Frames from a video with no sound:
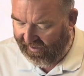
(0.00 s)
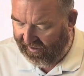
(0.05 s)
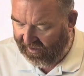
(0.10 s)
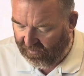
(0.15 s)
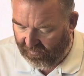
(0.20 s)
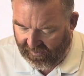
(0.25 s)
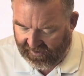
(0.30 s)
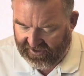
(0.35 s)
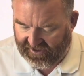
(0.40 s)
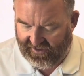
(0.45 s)
an
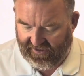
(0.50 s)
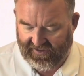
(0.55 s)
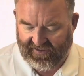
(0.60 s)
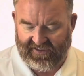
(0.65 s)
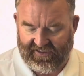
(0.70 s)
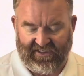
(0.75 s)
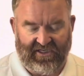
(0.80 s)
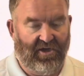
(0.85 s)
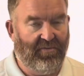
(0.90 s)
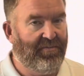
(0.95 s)
equation in
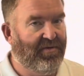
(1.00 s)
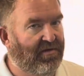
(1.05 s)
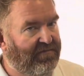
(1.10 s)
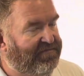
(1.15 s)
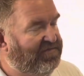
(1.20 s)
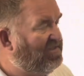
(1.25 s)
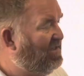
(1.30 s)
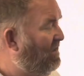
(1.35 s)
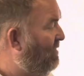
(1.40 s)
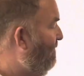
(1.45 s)

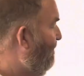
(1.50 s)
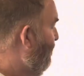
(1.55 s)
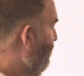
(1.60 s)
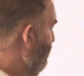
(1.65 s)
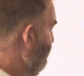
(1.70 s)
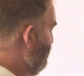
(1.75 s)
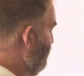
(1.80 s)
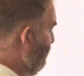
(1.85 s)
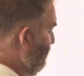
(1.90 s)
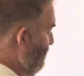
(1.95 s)
slope-intercept form. So